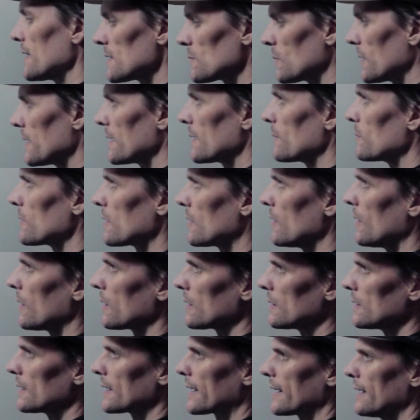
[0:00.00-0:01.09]
That's why they would call
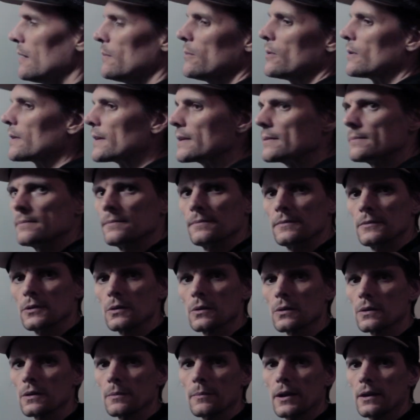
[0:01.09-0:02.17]
it a cowboy
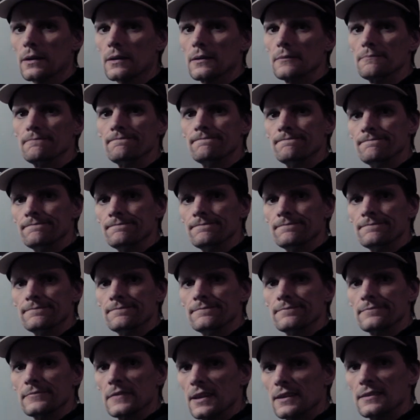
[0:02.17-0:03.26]
or an American,
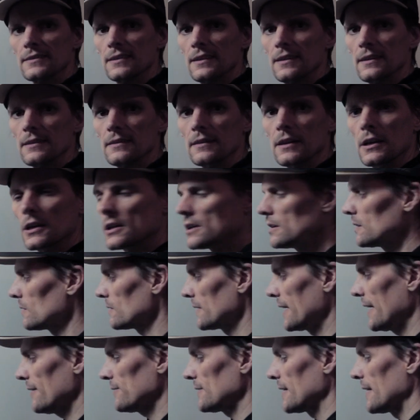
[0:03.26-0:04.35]
and that's it. You don't
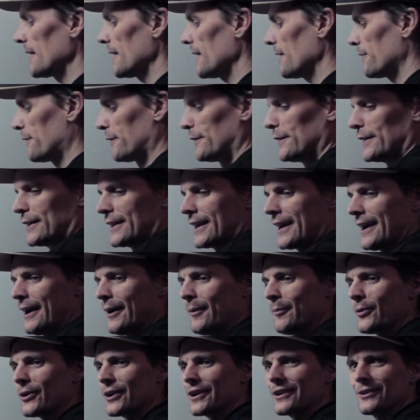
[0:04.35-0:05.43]
have to have a
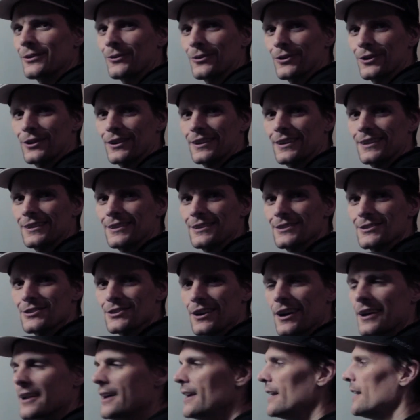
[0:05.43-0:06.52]
cowboy in order to get the
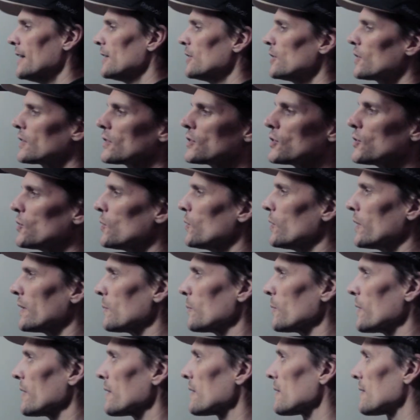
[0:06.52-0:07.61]
shot. You can do it
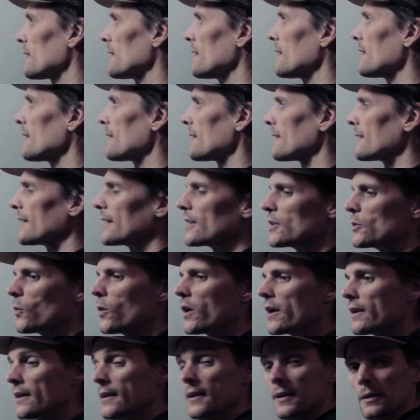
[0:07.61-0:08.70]
with anything that you
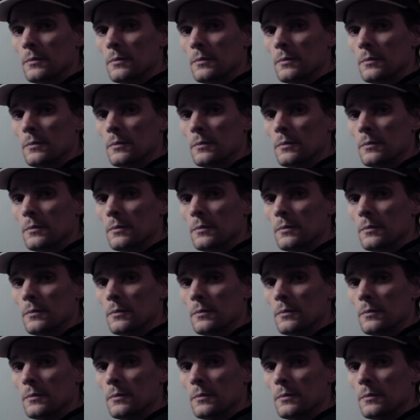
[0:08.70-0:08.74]
want.